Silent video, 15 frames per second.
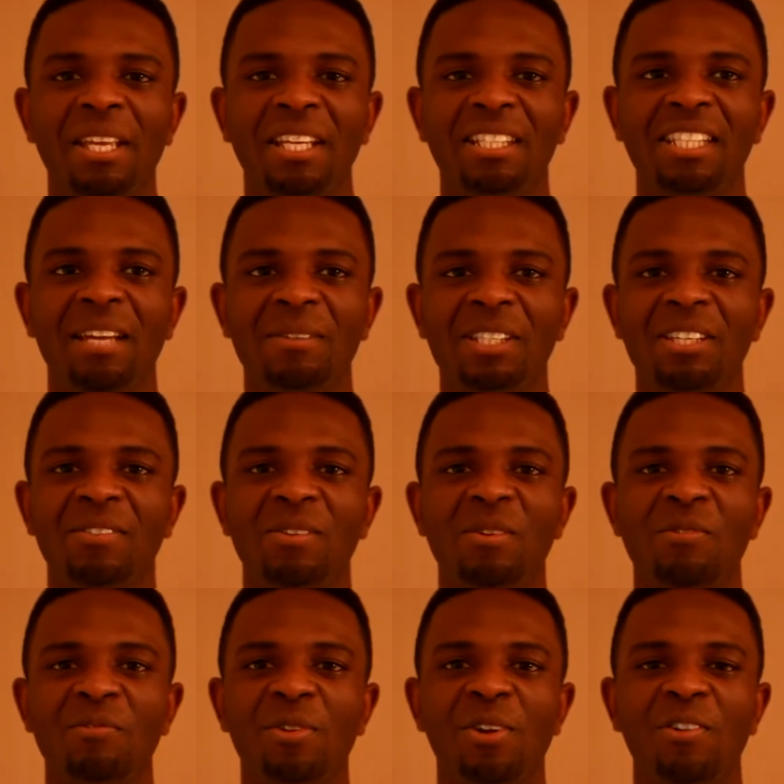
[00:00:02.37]
Time to give the
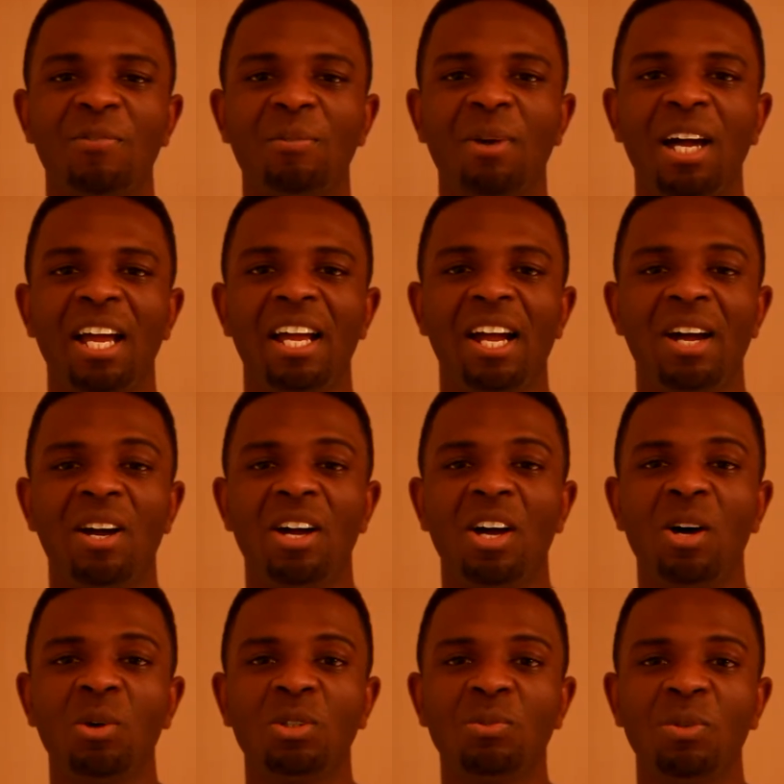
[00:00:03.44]
review of my
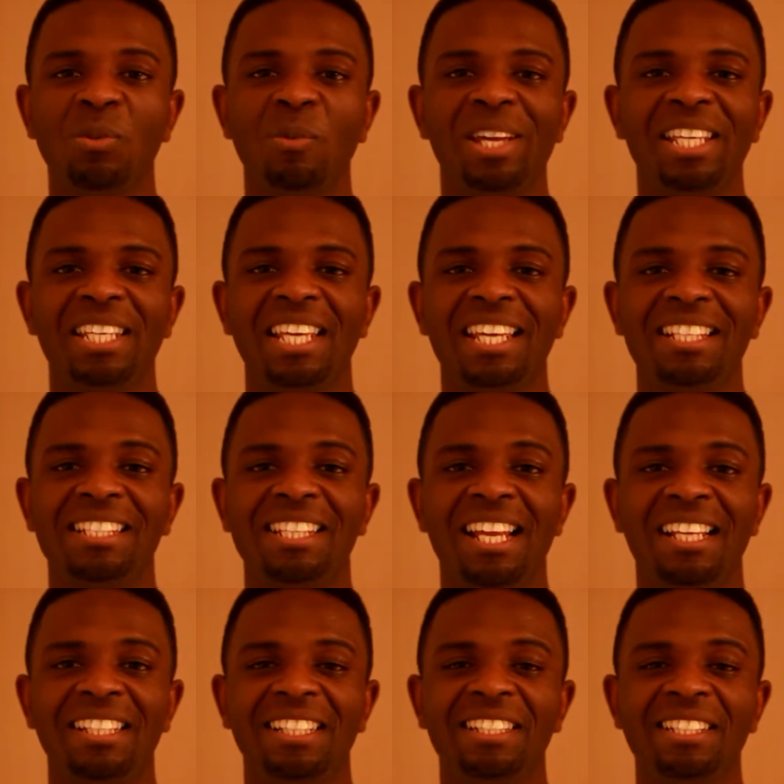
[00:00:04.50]
Ultimate Weight Gain
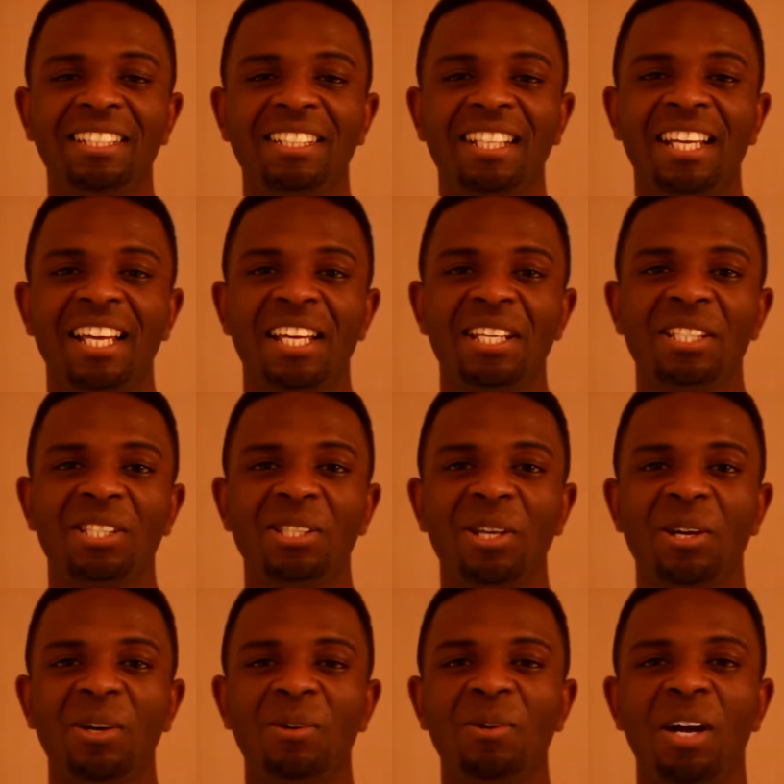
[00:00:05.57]
Challenge.
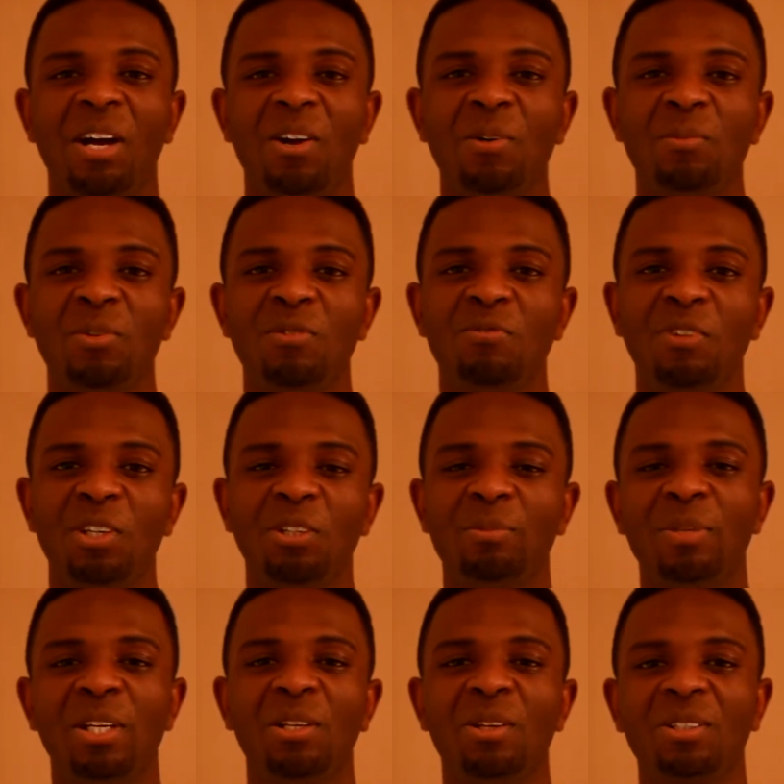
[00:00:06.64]
So, I hope you followed
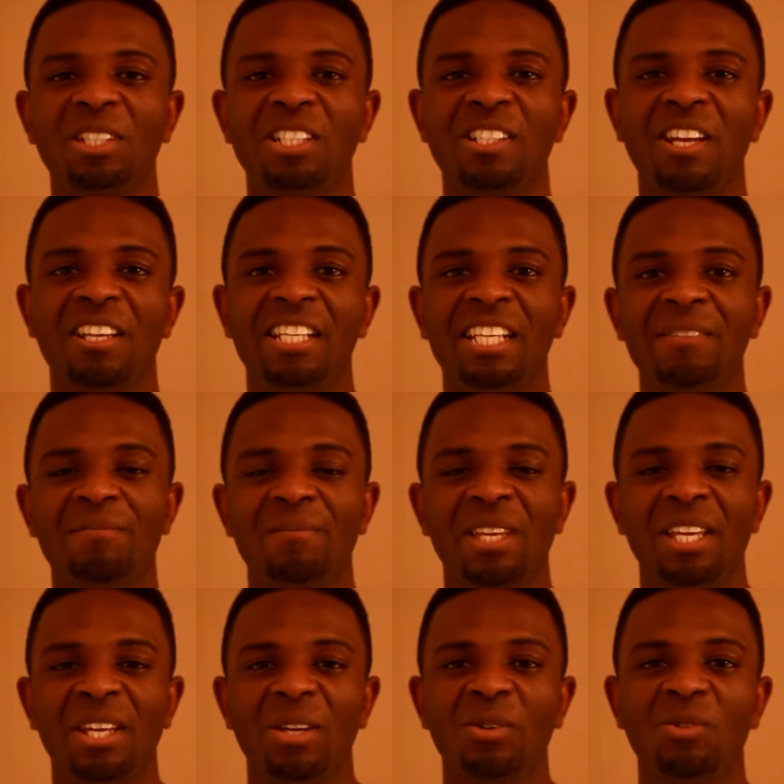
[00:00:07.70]
me along the journey.
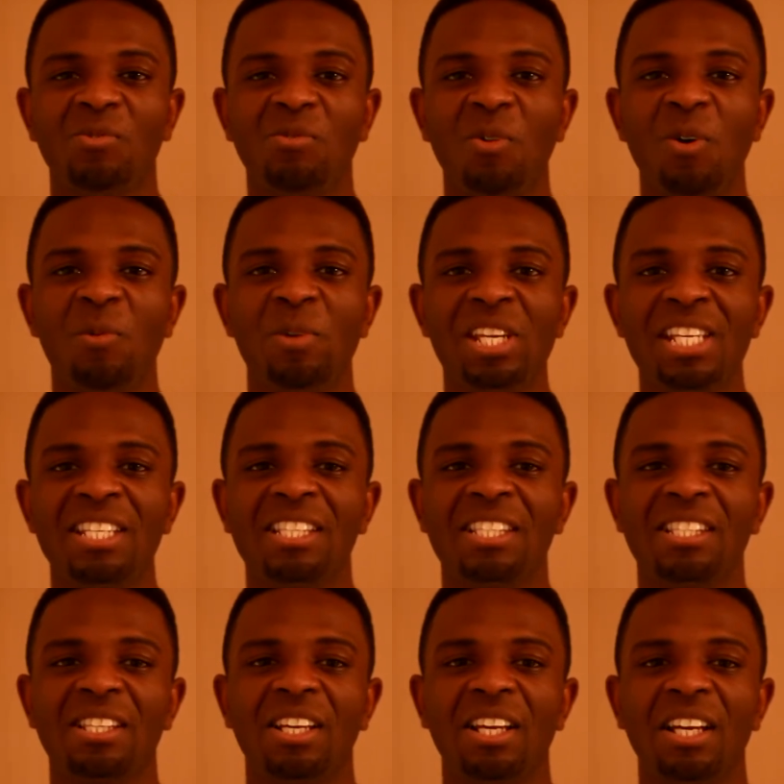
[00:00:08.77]
It was 4
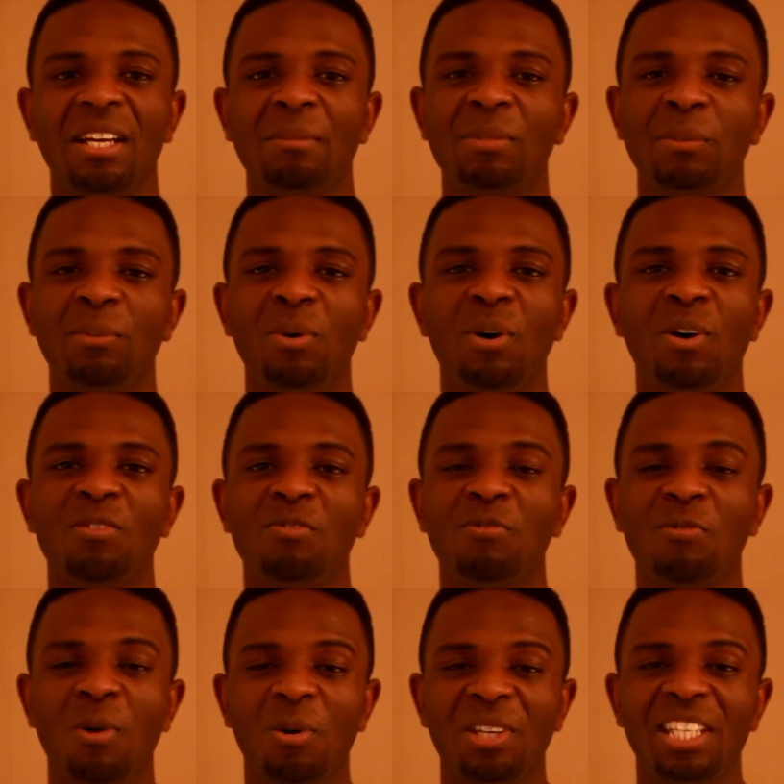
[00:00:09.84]
weeks to put on
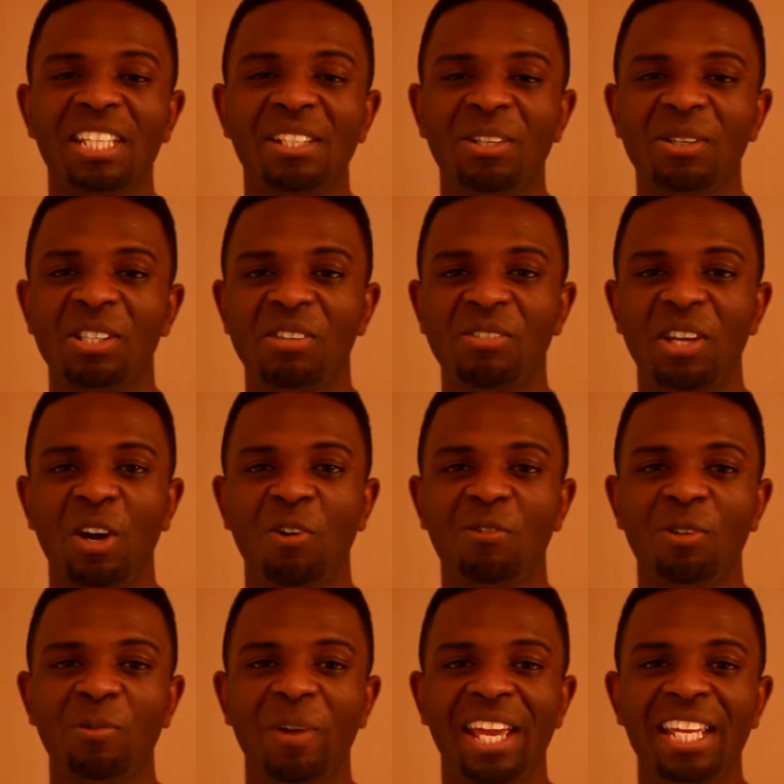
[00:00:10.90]
4 kilos of
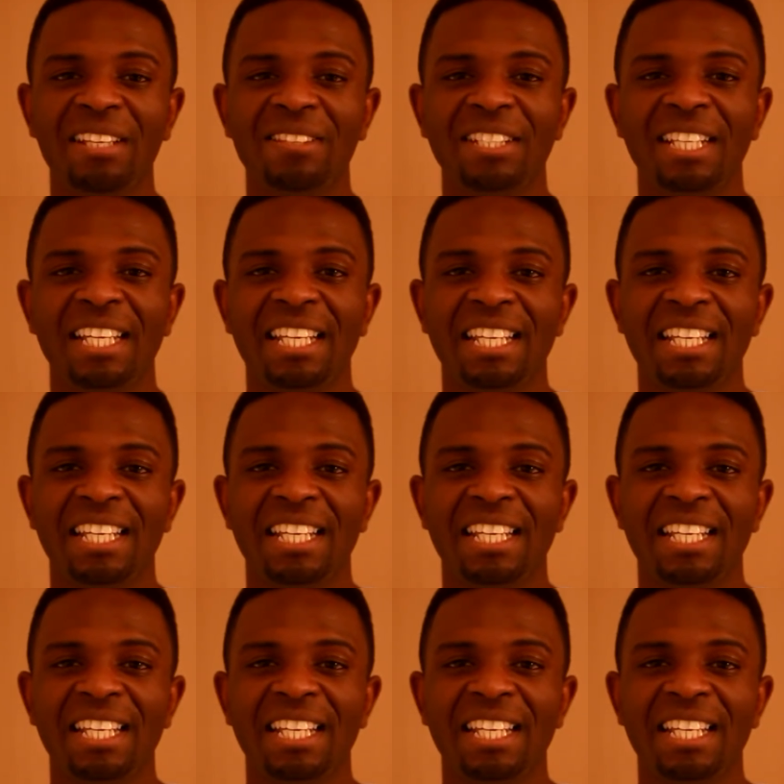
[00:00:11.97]
healthy weight.